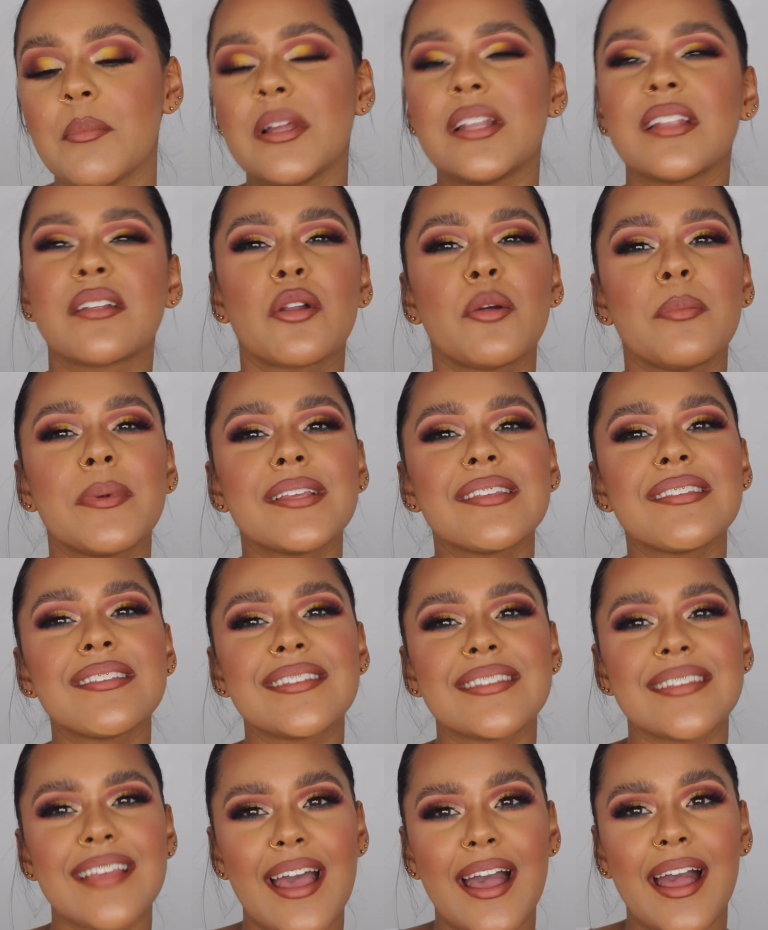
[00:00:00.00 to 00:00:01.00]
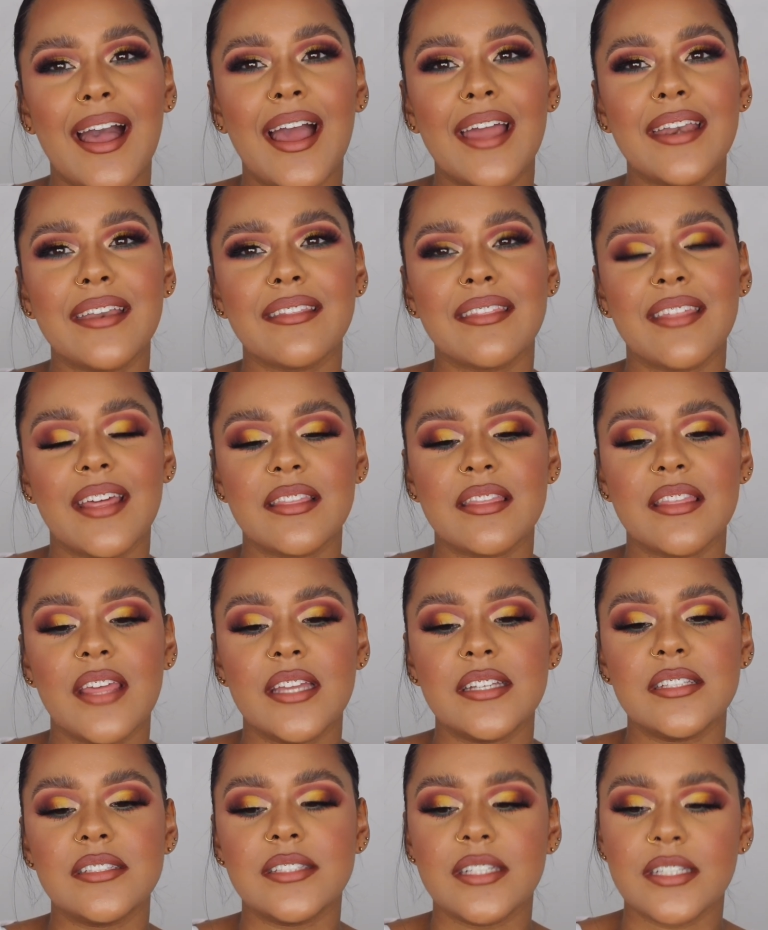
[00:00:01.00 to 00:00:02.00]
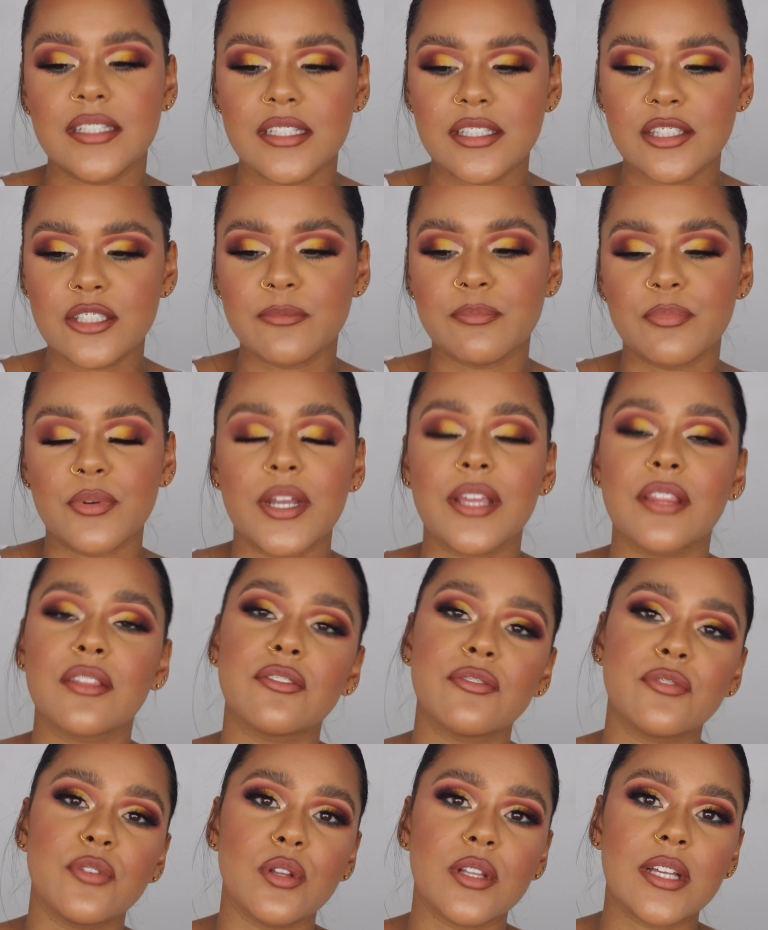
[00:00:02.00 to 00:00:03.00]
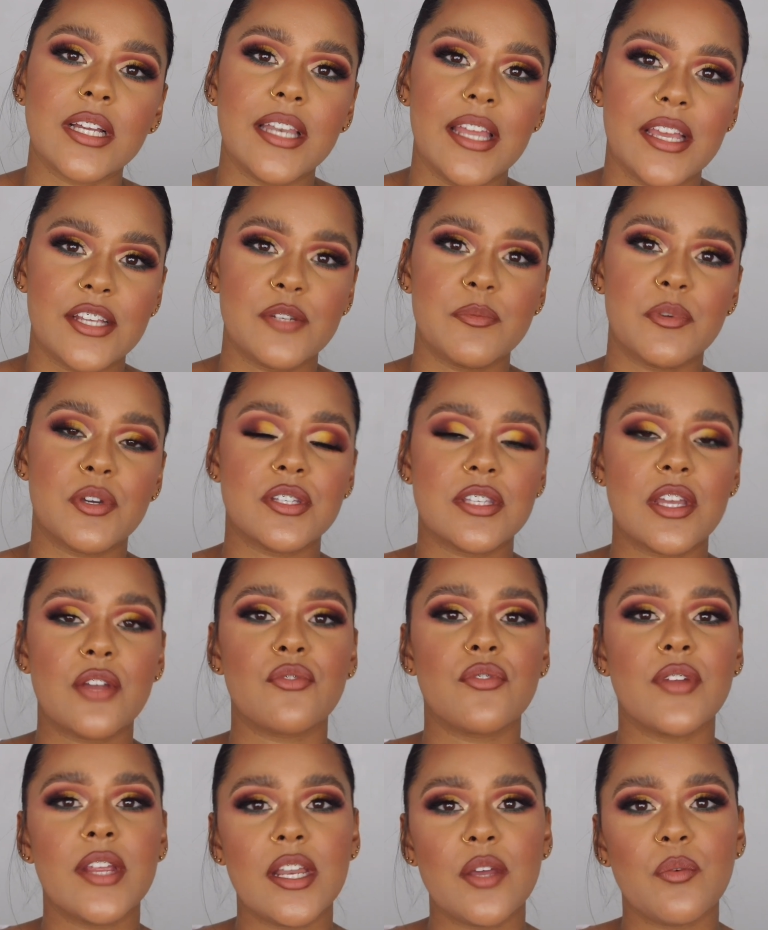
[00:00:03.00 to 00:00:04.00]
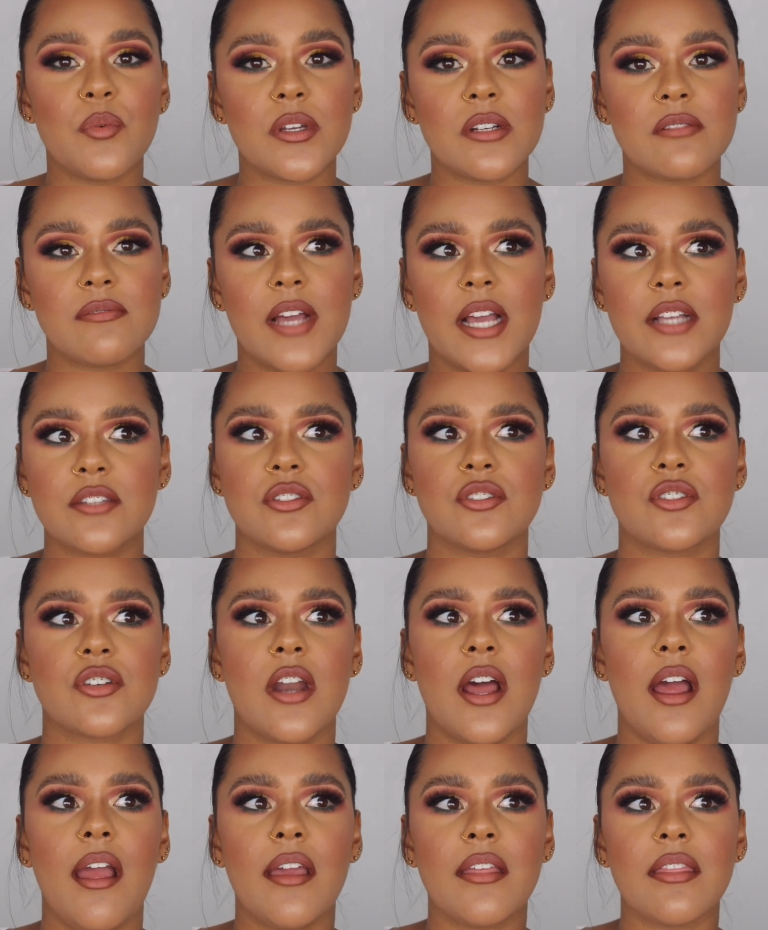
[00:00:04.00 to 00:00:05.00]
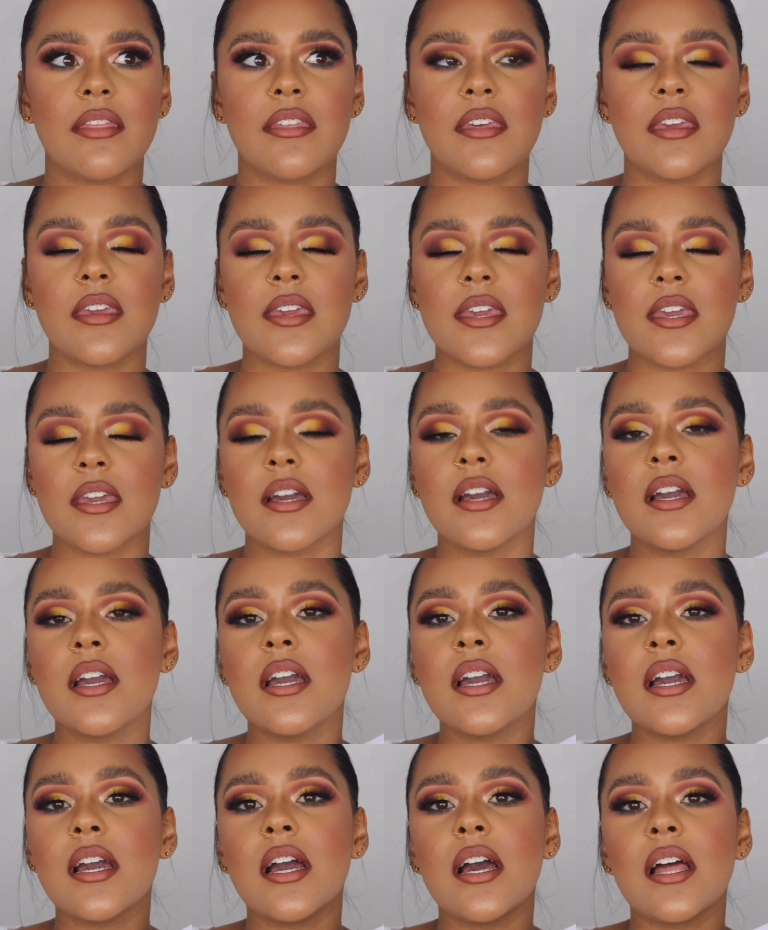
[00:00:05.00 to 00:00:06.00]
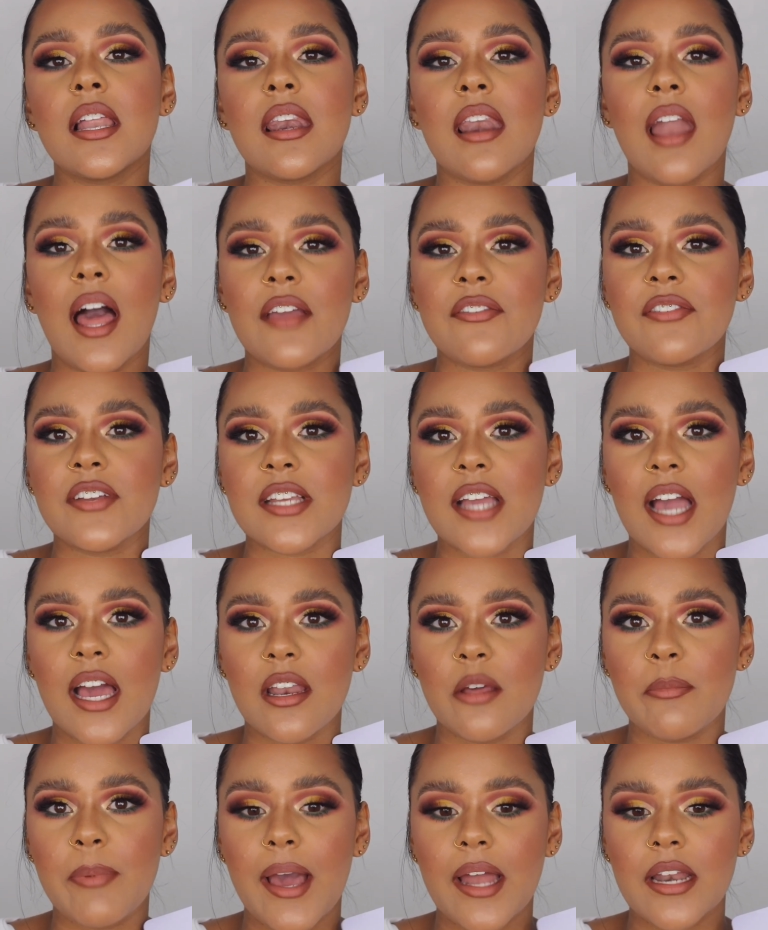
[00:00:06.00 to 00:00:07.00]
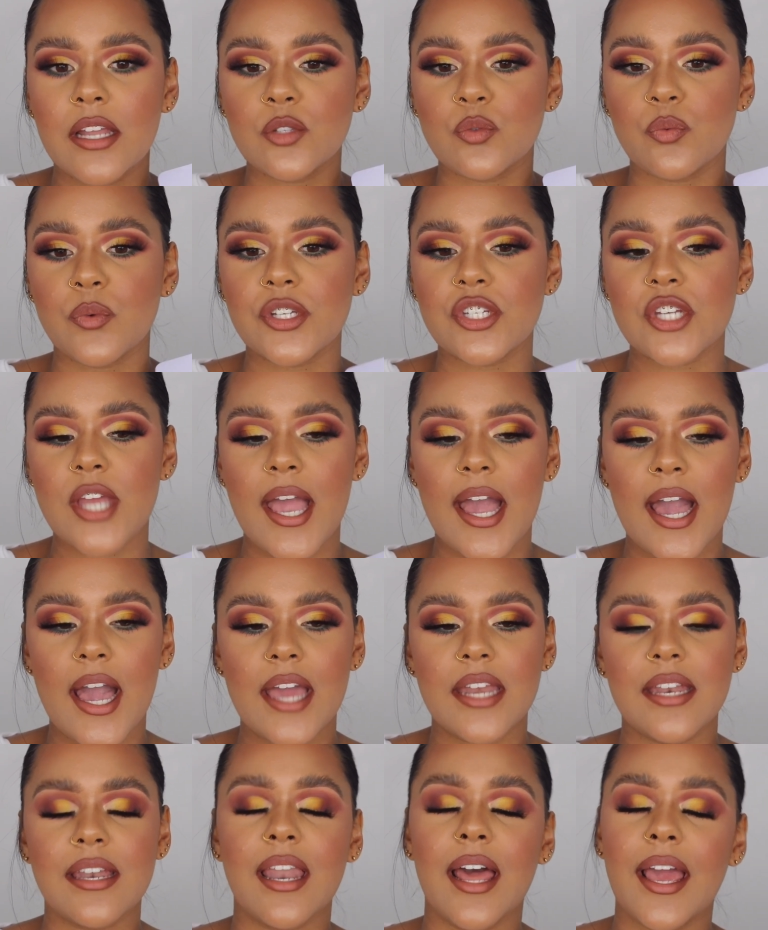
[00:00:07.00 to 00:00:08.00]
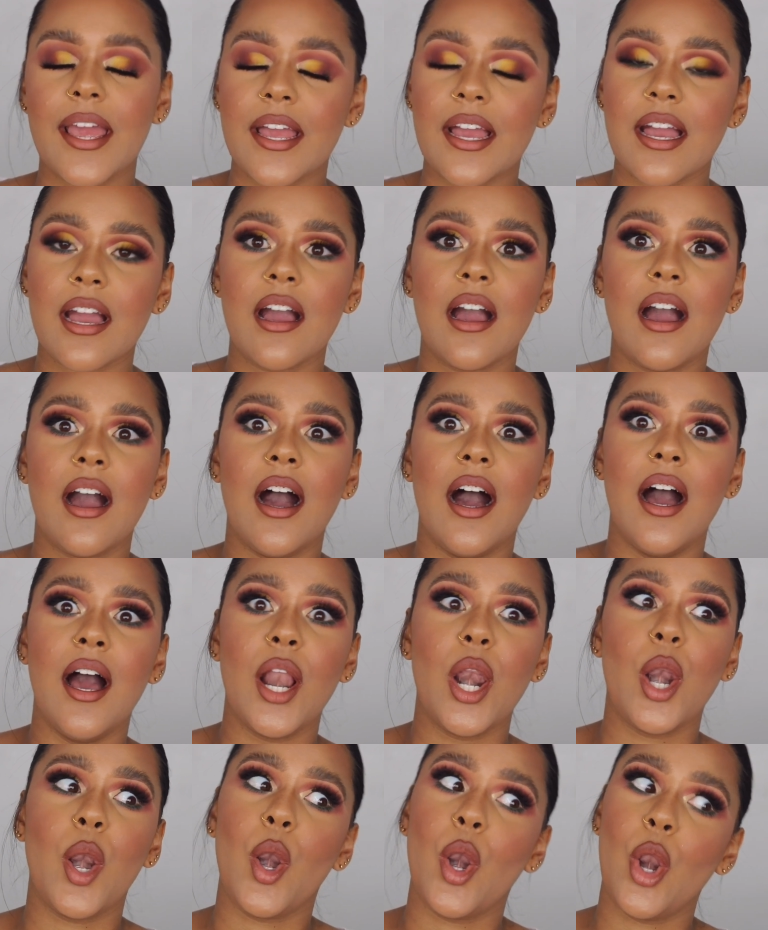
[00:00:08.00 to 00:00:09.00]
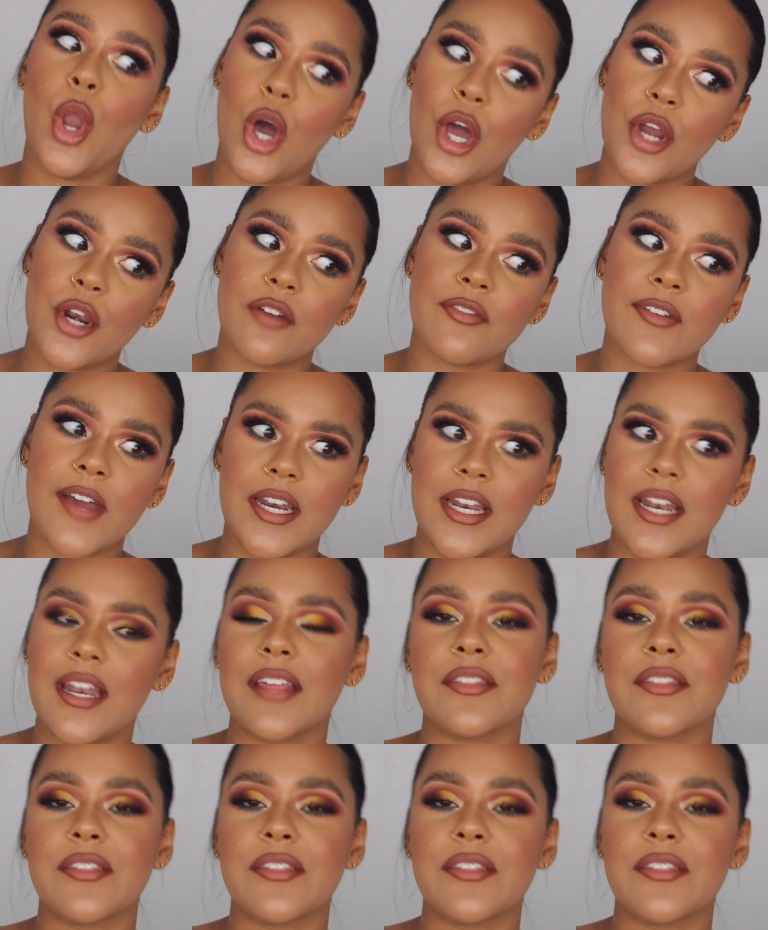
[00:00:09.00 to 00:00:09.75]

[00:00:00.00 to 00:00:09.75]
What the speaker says: I'm a little bit sad that they didn't bring the full collection, because I really would have liked to try the Life in Color palette, which had like a lot of color.